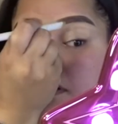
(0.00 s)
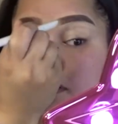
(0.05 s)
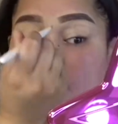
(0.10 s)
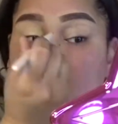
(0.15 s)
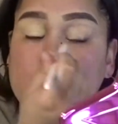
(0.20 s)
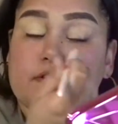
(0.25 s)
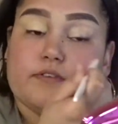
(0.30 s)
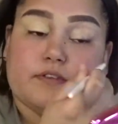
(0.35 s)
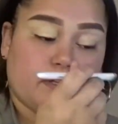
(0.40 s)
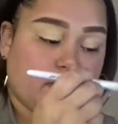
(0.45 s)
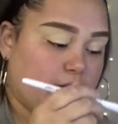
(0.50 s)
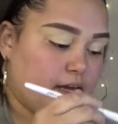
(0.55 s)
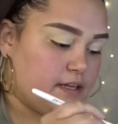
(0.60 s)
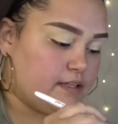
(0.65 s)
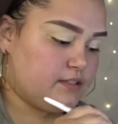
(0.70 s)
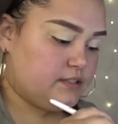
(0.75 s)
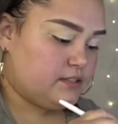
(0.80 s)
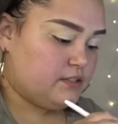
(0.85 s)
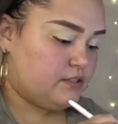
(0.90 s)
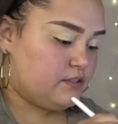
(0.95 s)
it
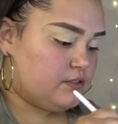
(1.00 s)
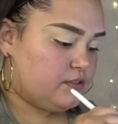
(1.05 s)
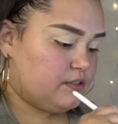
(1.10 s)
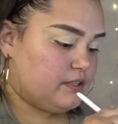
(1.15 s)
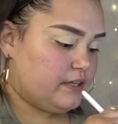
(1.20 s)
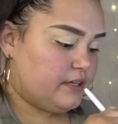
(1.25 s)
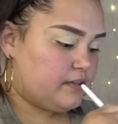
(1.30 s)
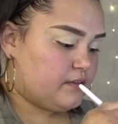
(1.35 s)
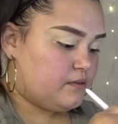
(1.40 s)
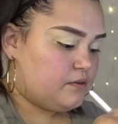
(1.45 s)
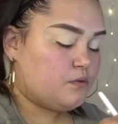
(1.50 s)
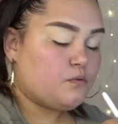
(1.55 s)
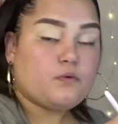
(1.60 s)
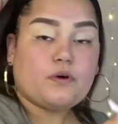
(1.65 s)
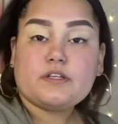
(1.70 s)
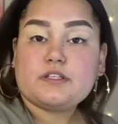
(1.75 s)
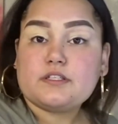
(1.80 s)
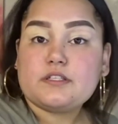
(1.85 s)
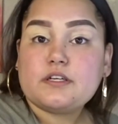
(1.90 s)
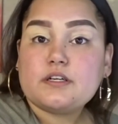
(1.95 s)
still like
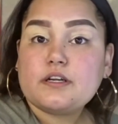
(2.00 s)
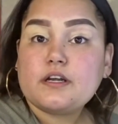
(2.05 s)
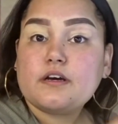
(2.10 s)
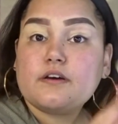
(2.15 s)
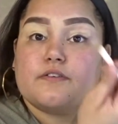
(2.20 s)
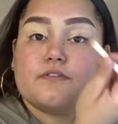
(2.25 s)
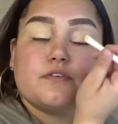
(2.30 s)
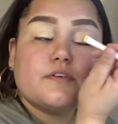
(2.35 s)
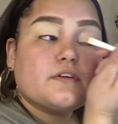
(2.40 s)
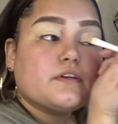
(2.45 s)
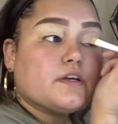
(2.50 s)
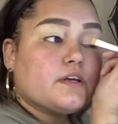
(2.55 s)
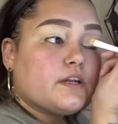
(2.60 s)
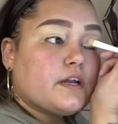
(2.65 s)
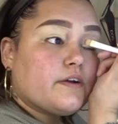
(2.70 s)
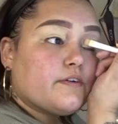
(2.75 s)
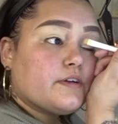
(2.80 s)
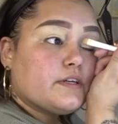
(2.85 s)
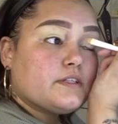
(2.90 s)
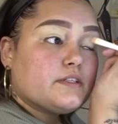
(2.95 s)
wasn't enough, and
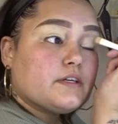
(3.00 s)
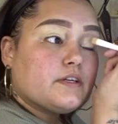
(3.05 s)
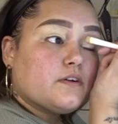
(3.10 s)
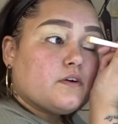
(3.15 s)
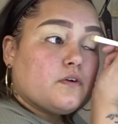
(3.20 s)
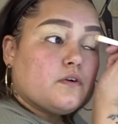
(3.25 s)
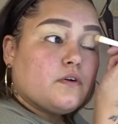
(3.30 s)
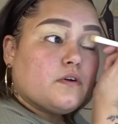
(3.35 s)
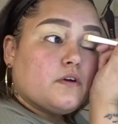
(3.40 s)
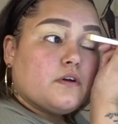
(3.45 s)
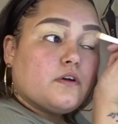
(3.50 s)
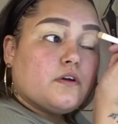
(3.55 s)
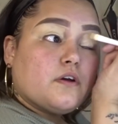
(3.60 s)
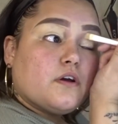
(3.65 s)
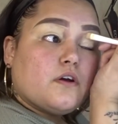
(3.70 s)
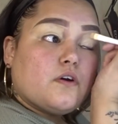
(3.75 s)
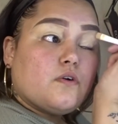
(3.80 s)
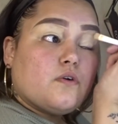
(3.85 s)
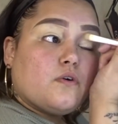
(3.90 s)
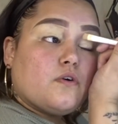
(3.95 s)
I already did a
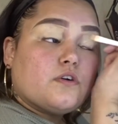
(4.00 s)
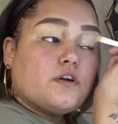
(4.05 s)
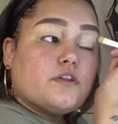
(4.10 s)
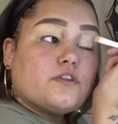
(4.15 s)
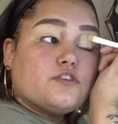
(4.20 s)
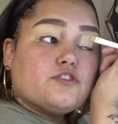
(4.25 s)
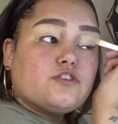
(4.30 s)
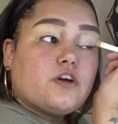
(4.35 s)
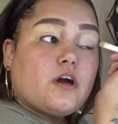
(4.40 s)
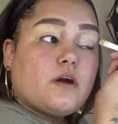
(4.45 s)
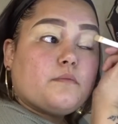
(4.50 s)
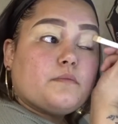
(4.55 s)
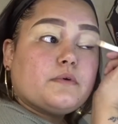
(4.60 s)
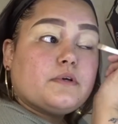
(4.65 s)
whole nother job.